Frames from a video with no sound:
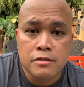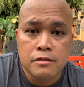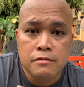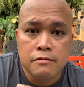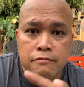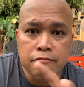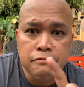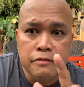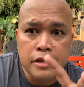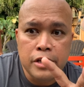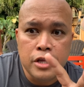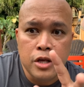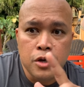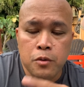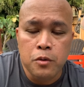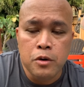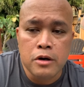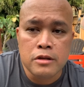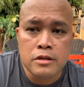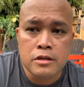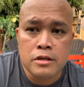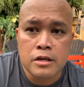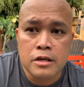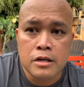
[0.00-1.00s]
video
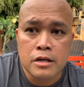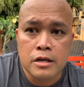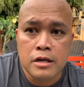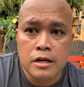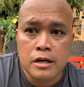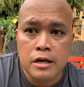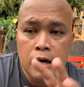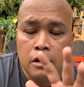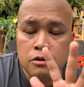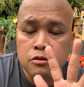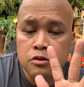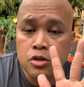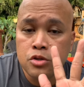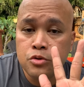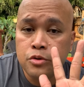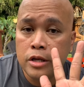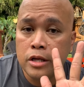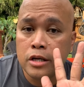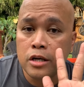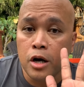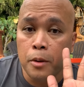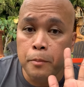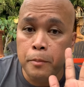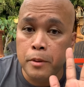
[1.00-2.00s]
on how to
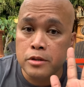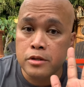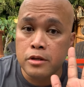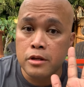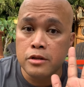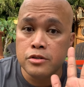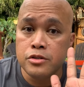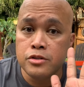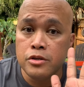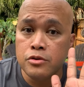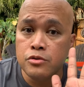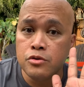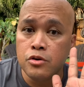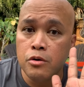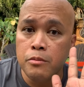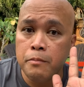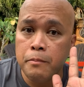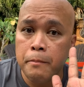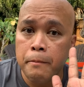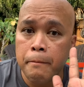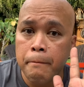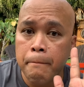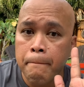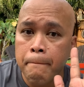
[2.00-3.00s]
treat carpal tunnel
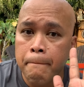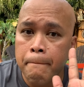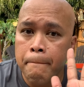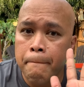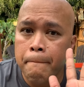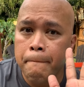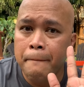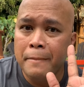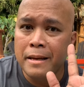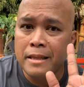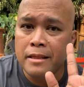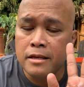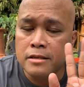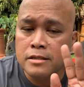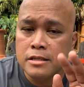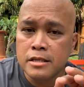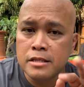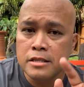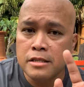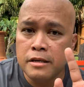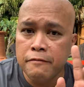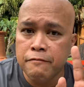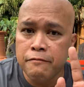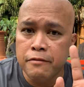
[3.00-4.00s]
syndrome, but this is
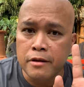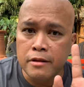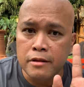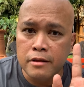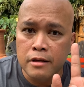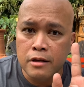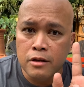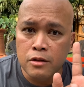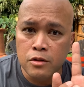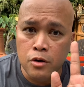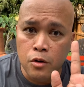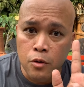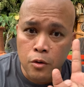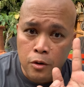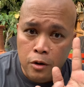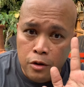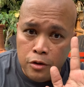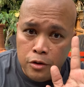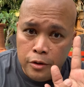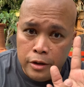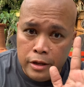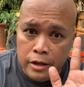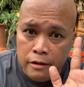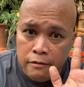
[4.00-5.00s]
different,
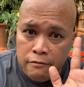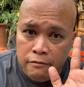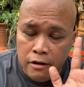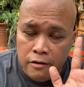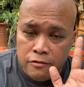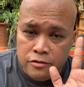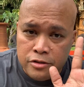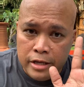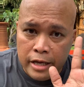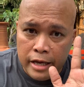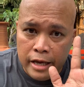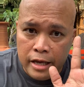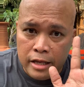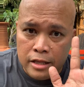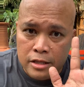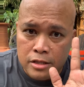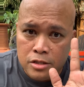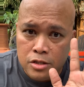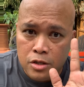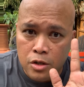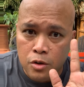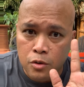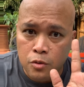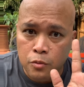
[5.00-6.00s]
although it involves the hand.
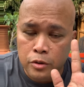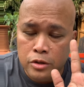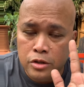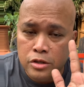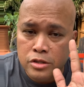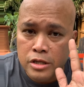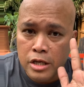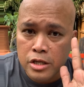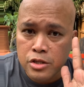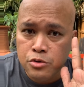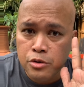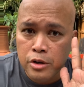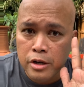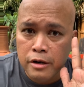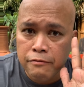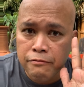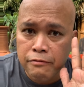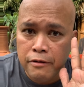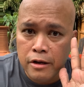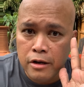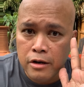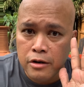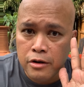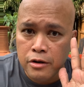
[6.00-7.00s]
So when you say trigger
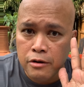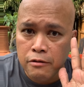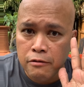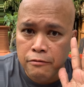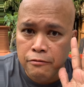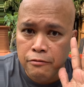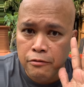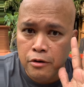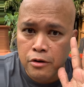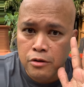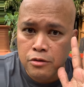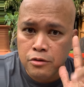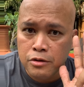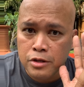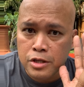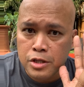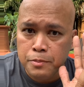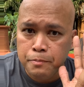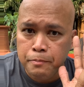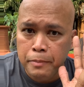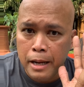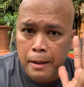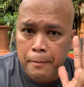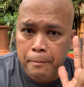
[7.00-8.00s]
finger, you're referring to this
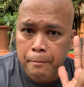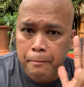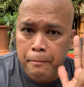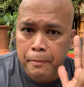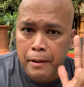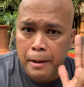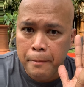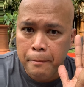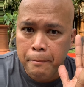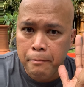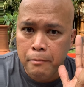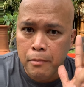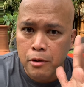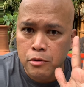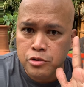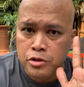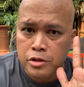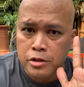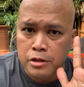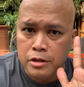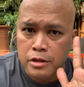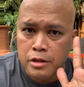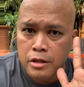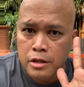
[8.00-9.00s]
pop
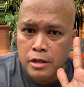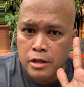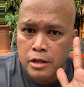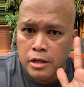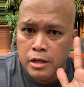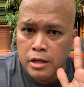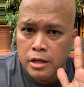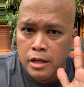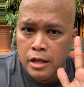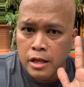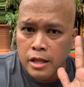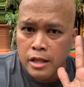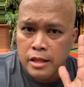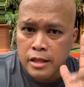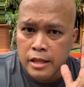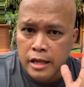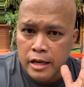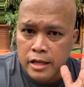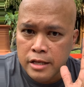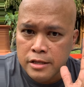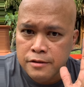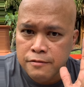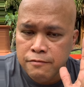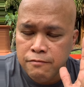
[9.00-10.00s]
motion
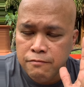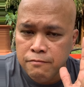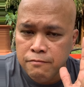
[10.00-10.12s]
that is